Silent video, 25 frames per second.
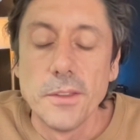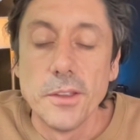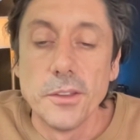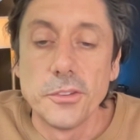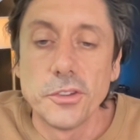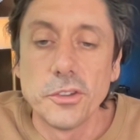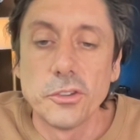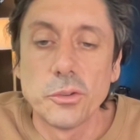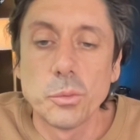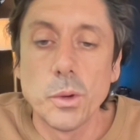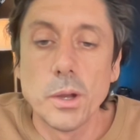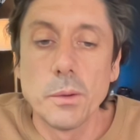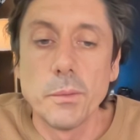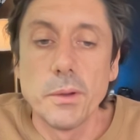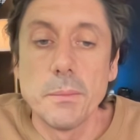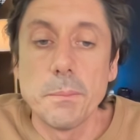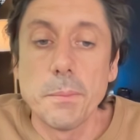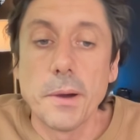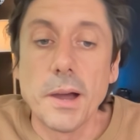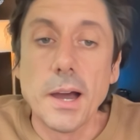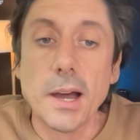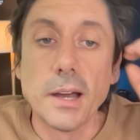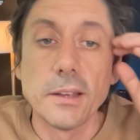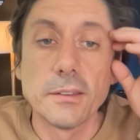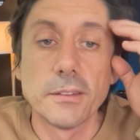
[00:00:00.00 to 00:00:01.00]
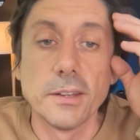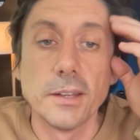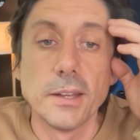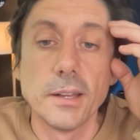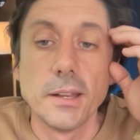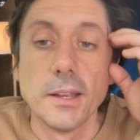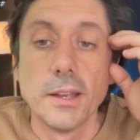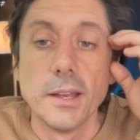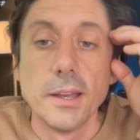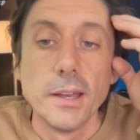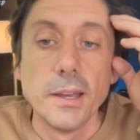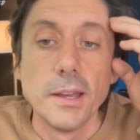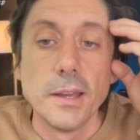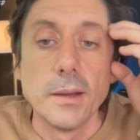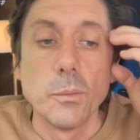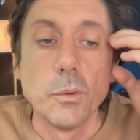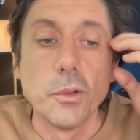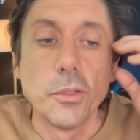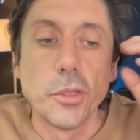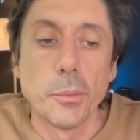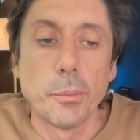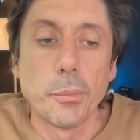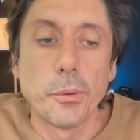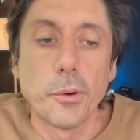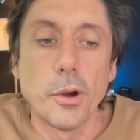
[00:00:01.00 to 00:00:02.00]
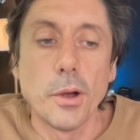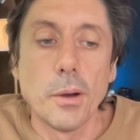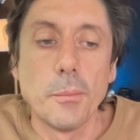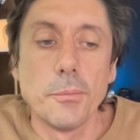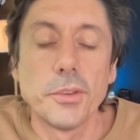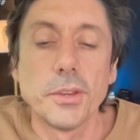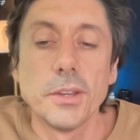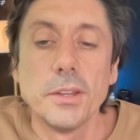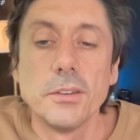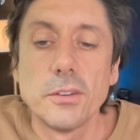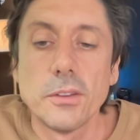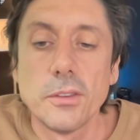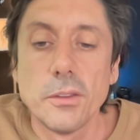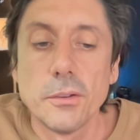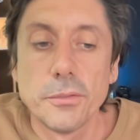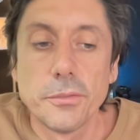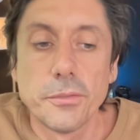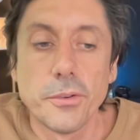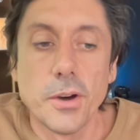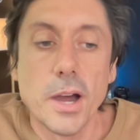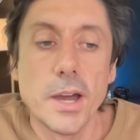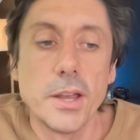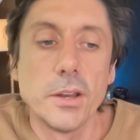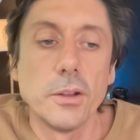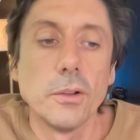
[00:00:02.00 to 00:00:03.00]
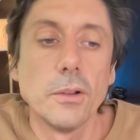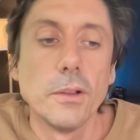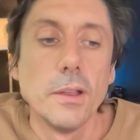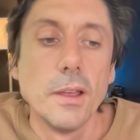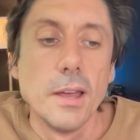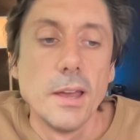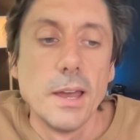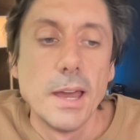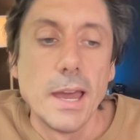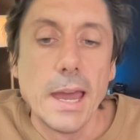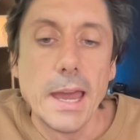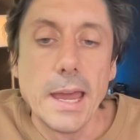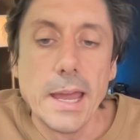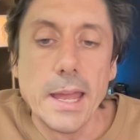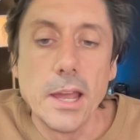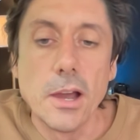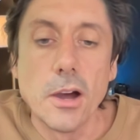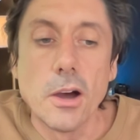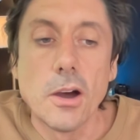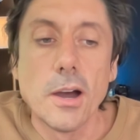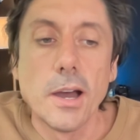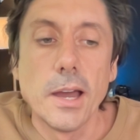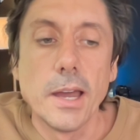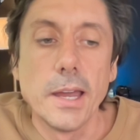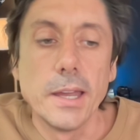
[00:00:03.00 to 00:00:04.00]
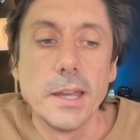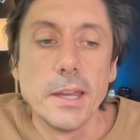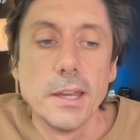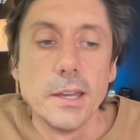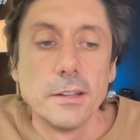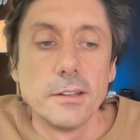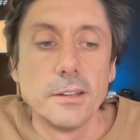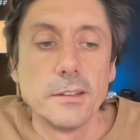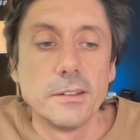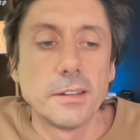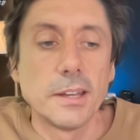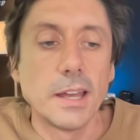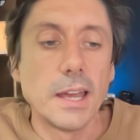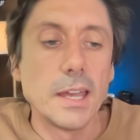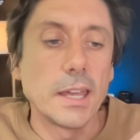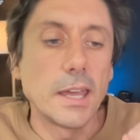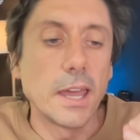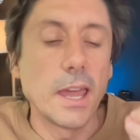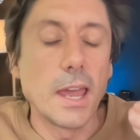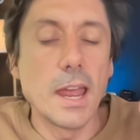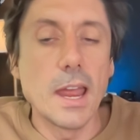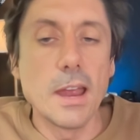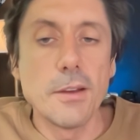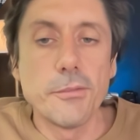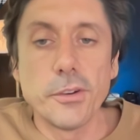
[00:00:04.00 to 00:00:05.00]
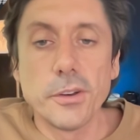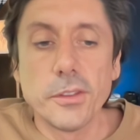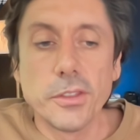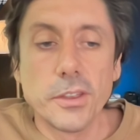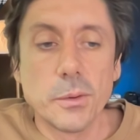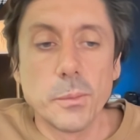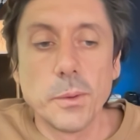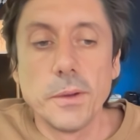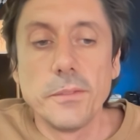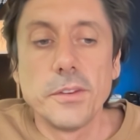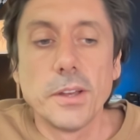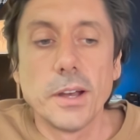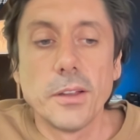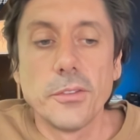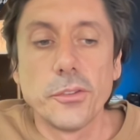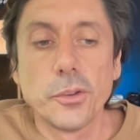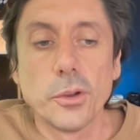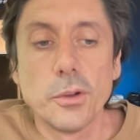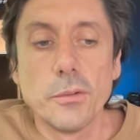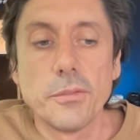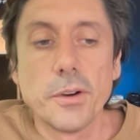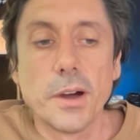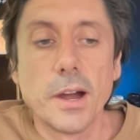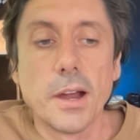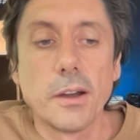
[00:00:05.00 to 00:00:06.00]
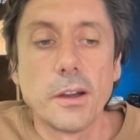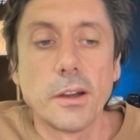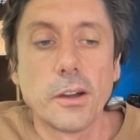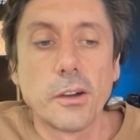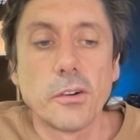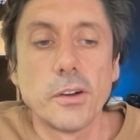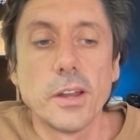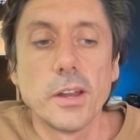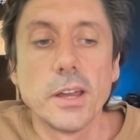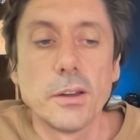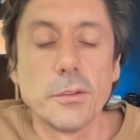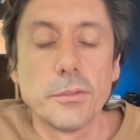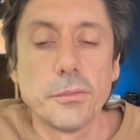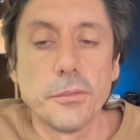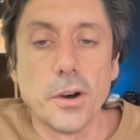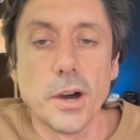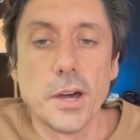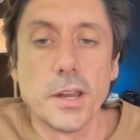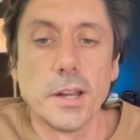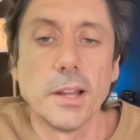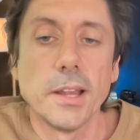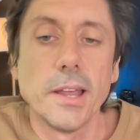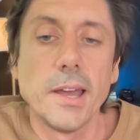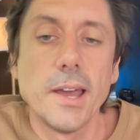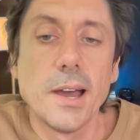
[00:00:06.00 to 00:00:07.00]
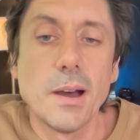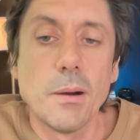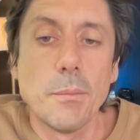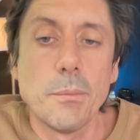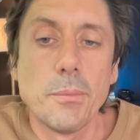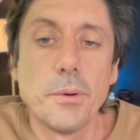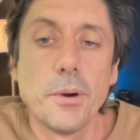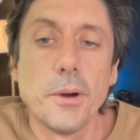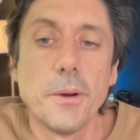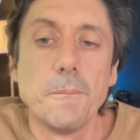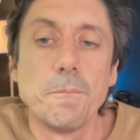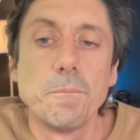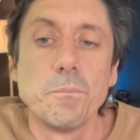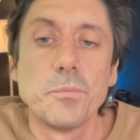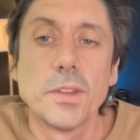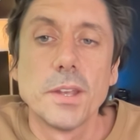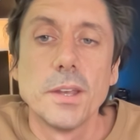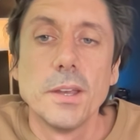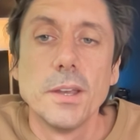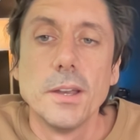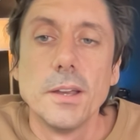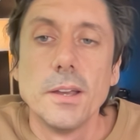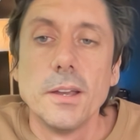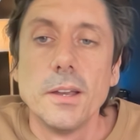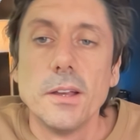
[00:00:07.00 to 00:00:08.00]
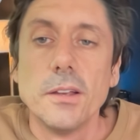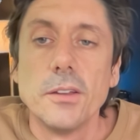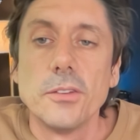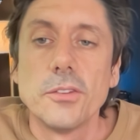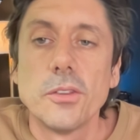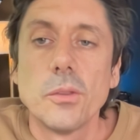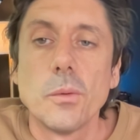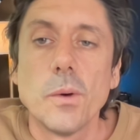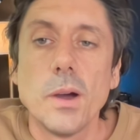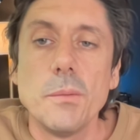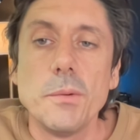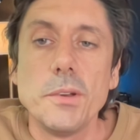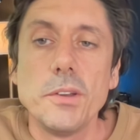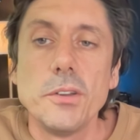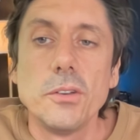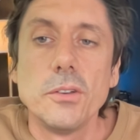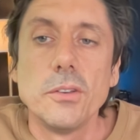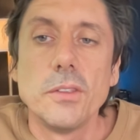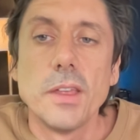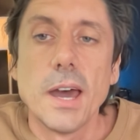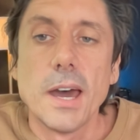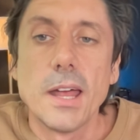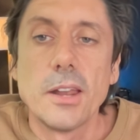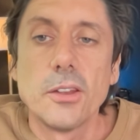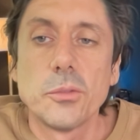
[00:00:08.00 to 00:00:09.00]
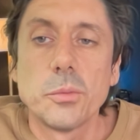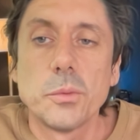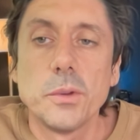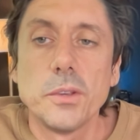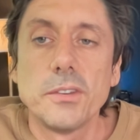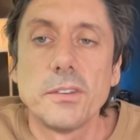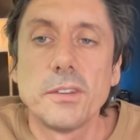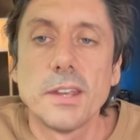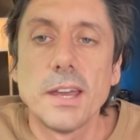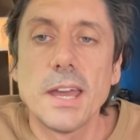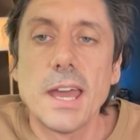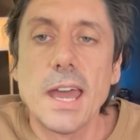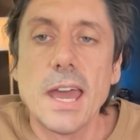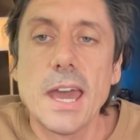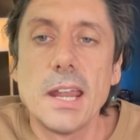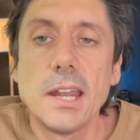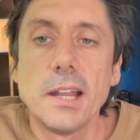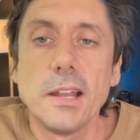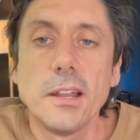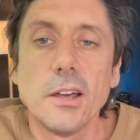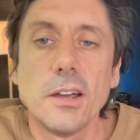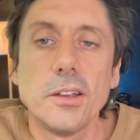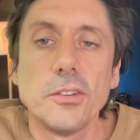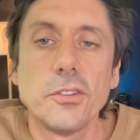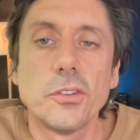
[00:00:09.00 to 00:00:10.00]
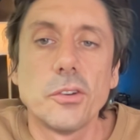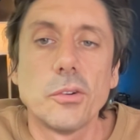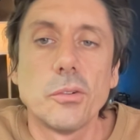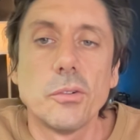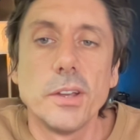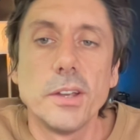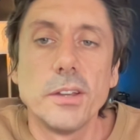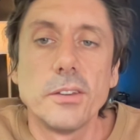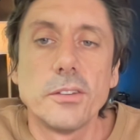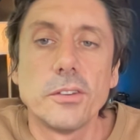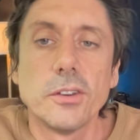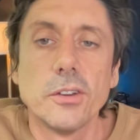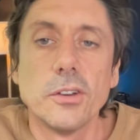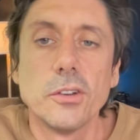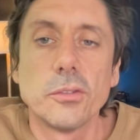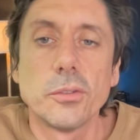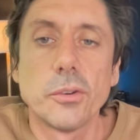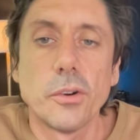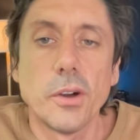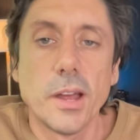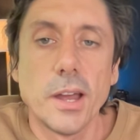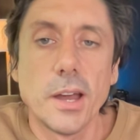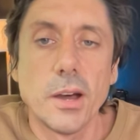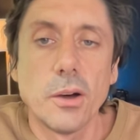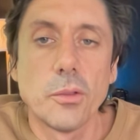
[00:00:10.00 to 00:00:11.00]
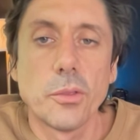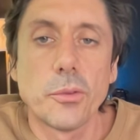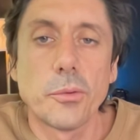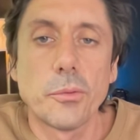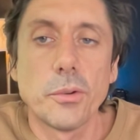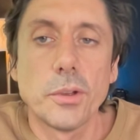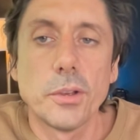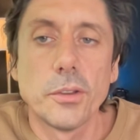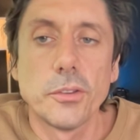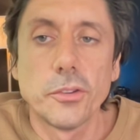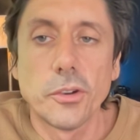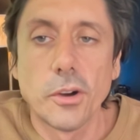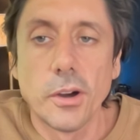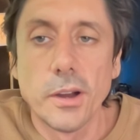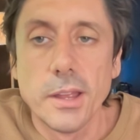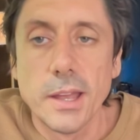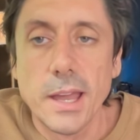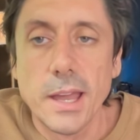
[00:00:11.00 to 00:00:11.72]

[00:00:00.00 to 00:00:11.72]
This is where we pass it with the prompt into the final AI to take everything we've done so far and create a final output. So the way we do that is we say analyze the research for a health and